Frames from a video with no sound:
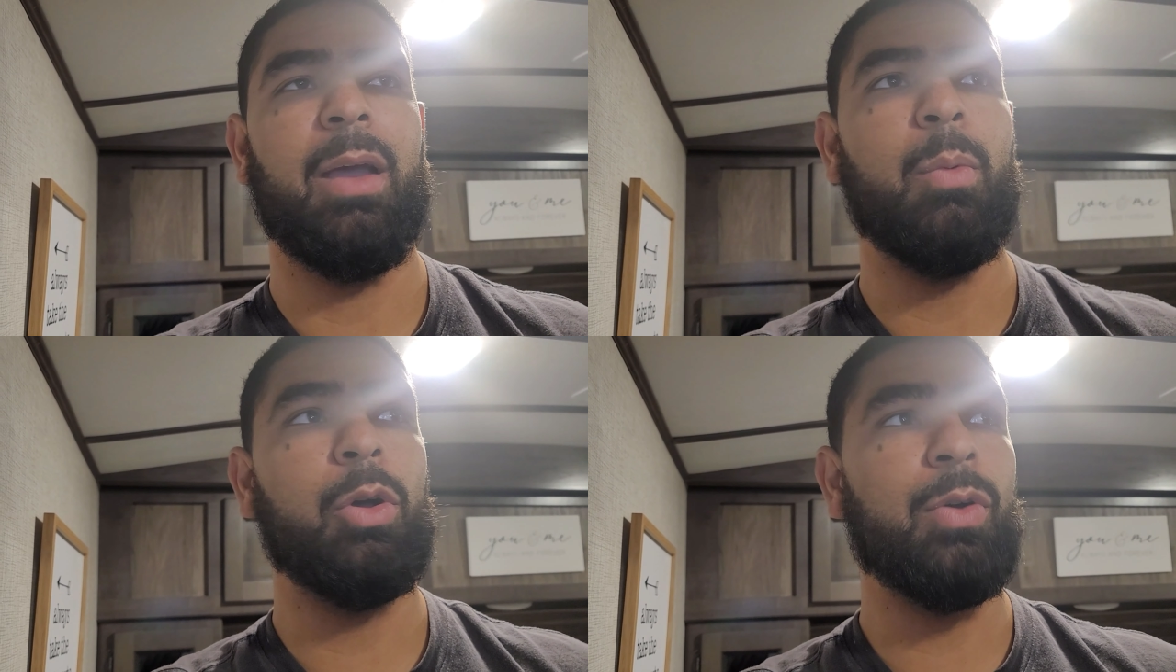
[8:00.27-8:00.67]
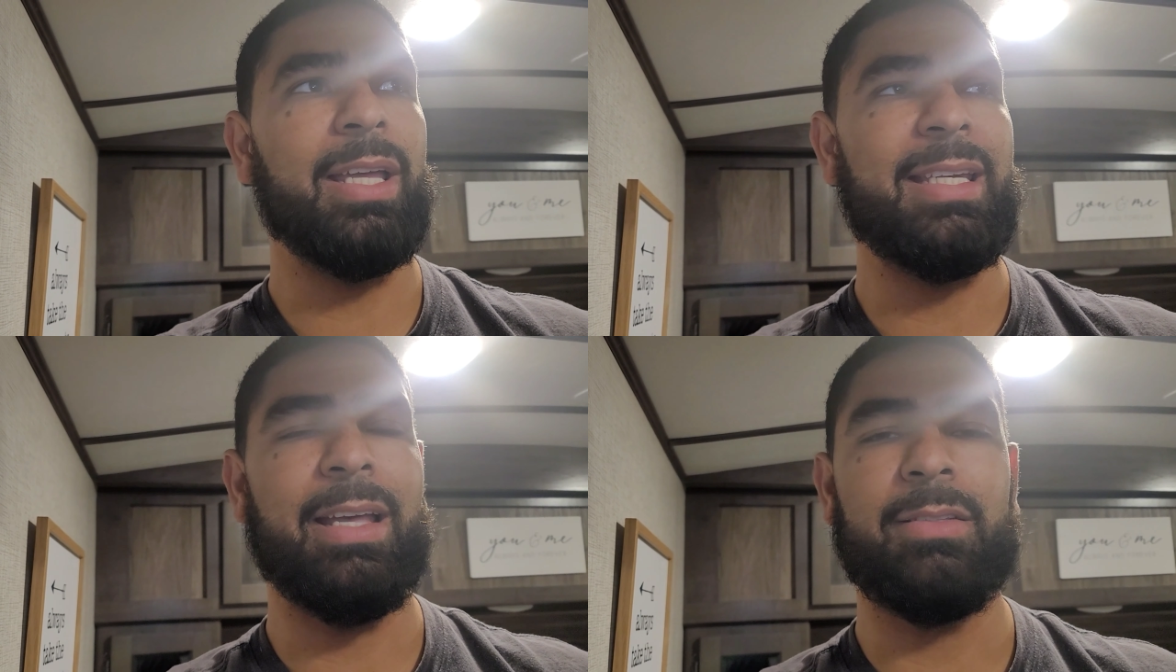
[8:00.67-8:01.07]
and we're going to
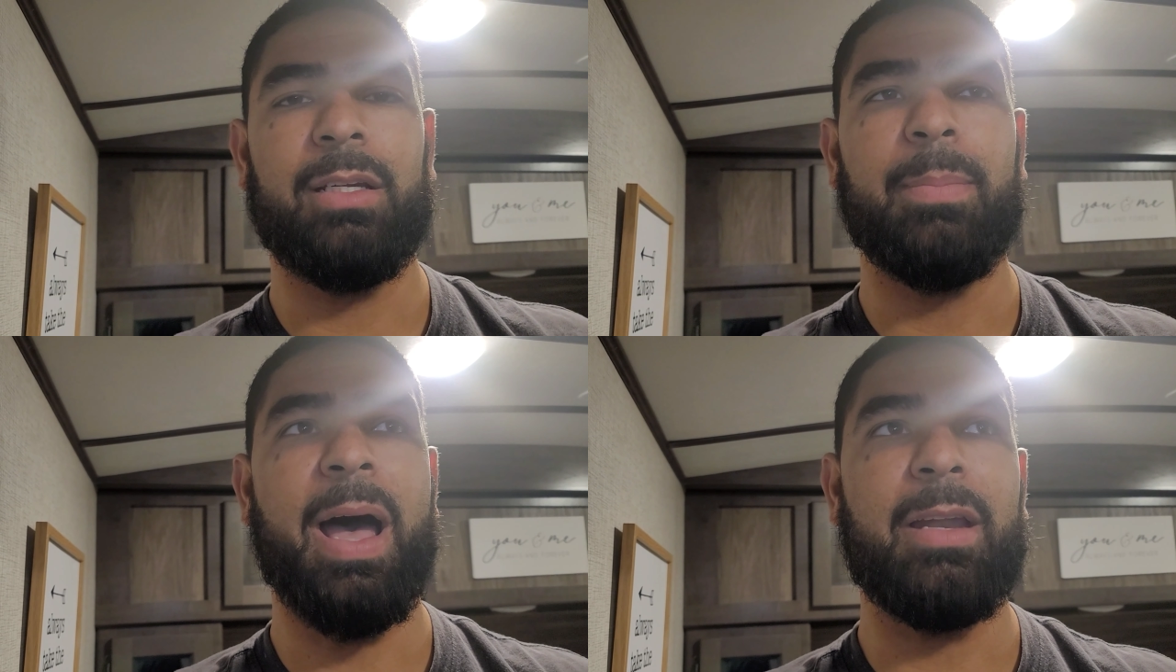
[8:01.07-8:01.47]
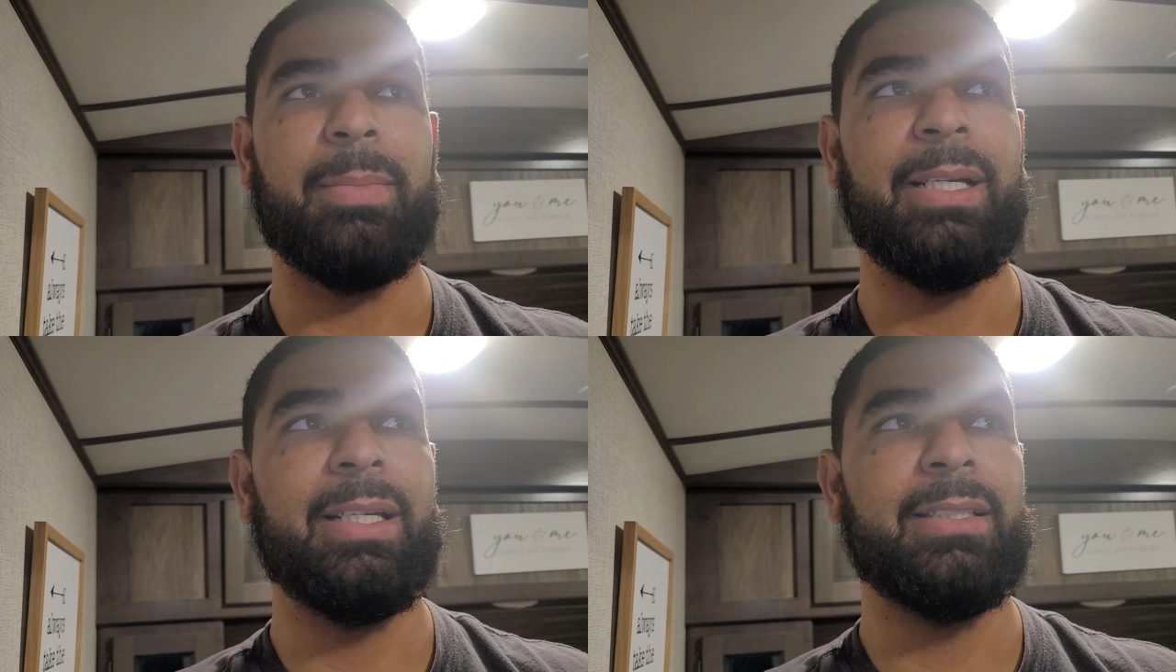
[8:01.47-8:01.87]
get down to the bottom
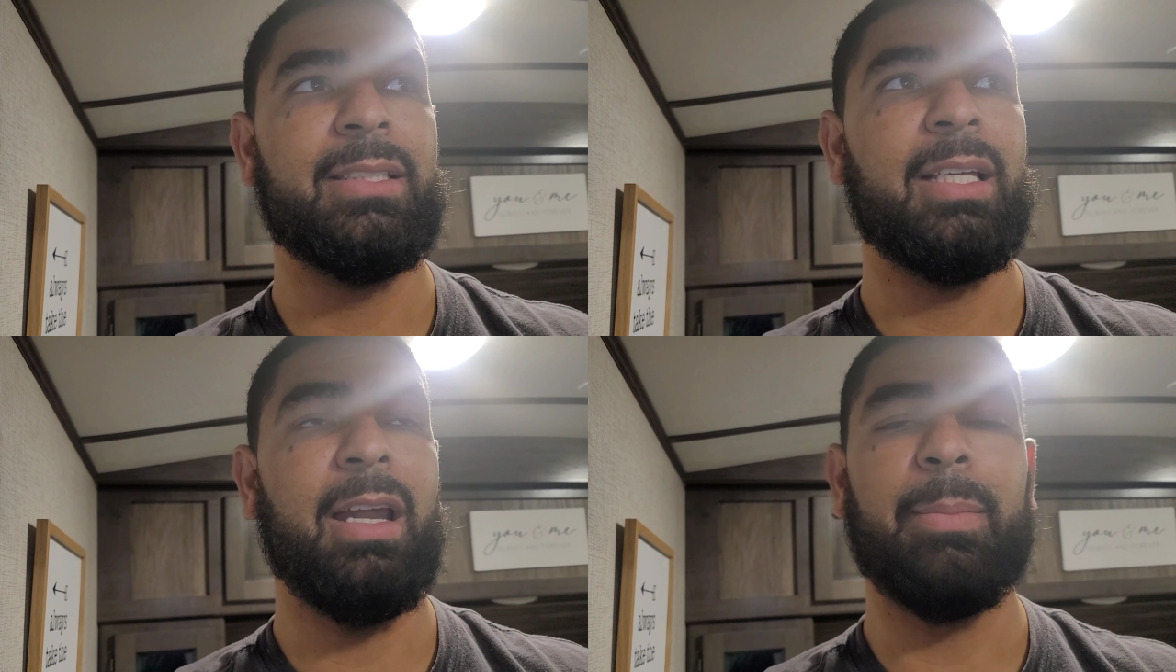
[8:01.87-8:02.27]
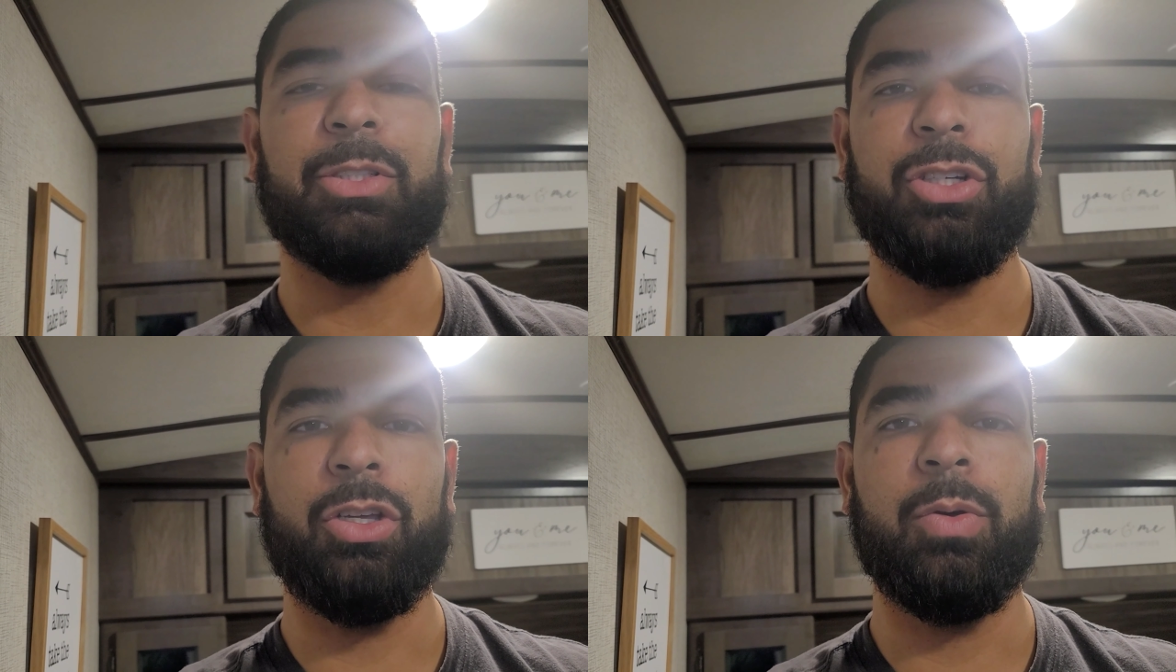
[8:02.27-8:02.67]
of this, and I'm going to
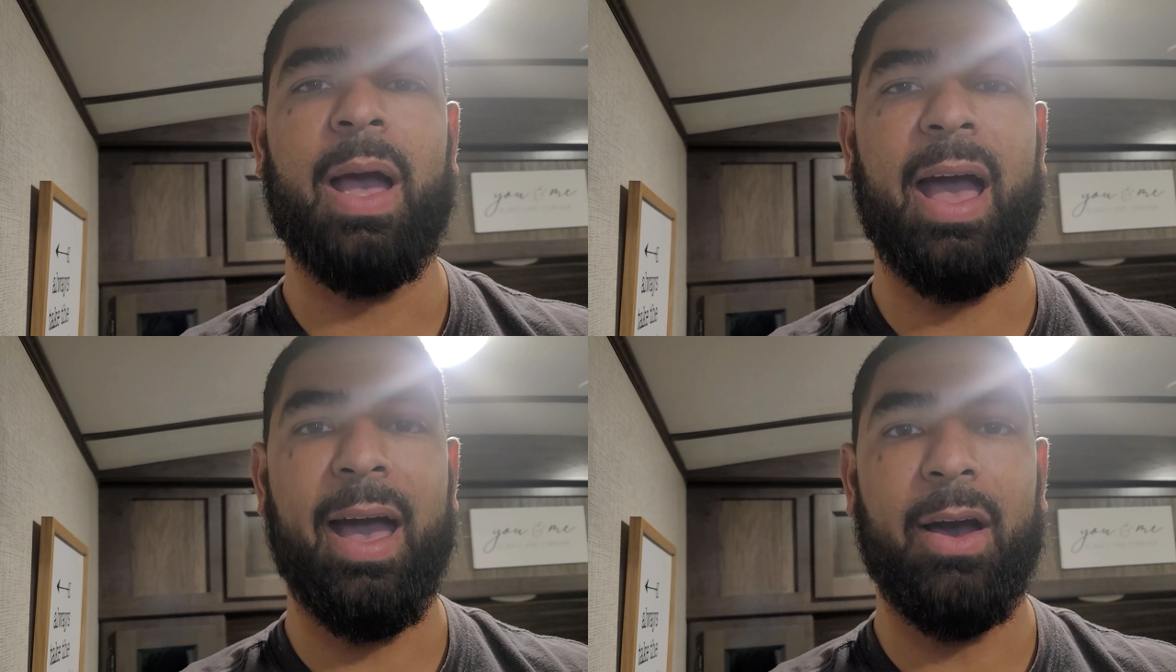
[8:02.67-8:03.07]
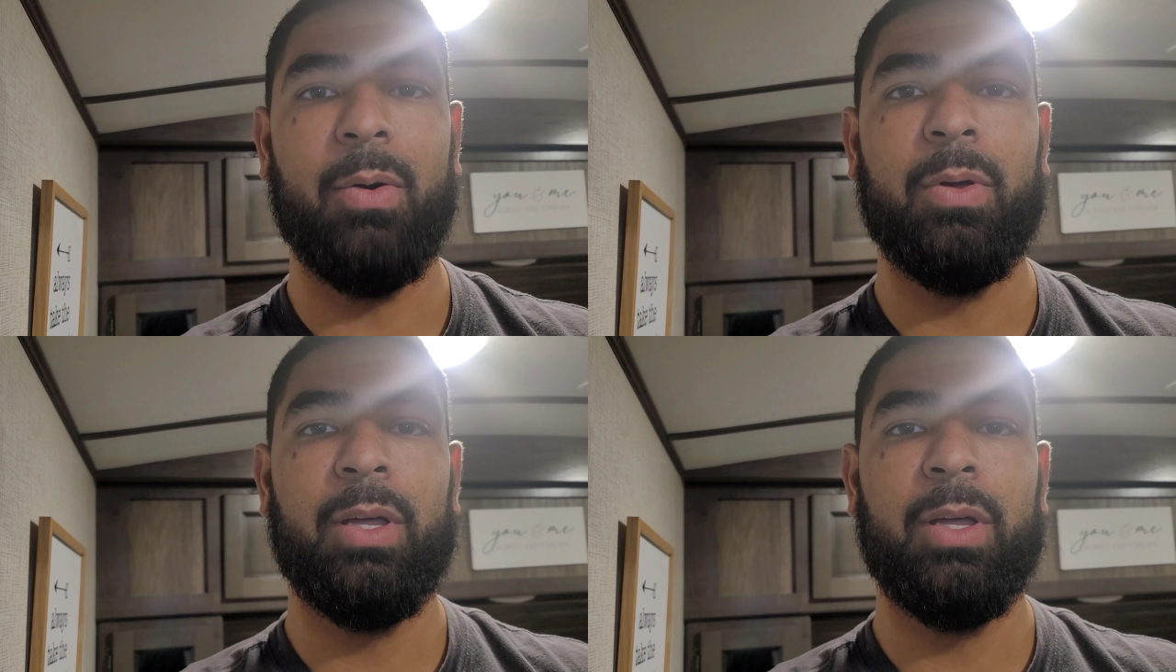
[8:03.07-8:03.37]
show you how